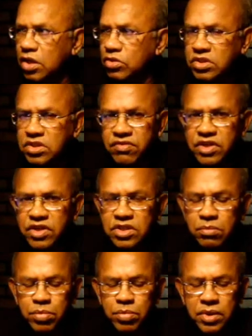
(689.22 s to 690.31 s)
house is a very
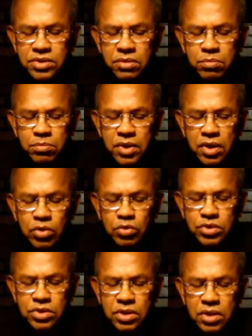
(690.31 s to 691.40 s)
simple
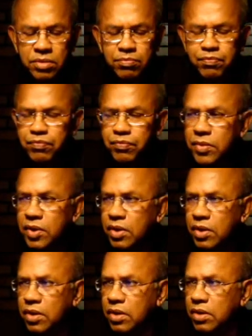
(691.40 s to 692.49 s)
house.
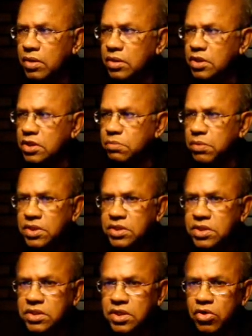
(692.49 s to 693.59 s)
The
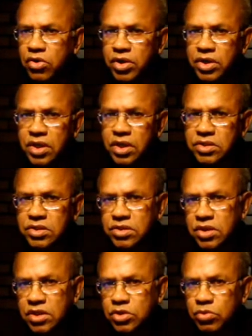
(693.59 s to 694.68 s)
spaces are organized in
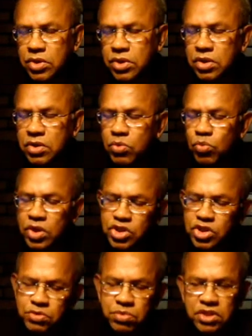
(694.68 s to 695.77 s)
such a way that
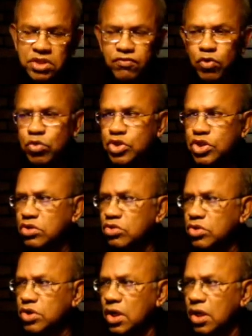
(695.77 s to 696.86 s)
one space flows
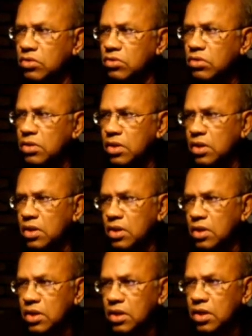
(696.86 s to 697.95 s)
into the other.
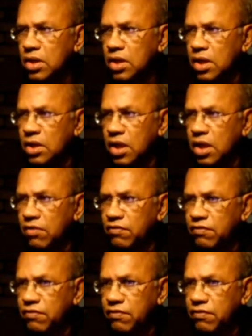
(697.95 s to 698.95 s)
And I've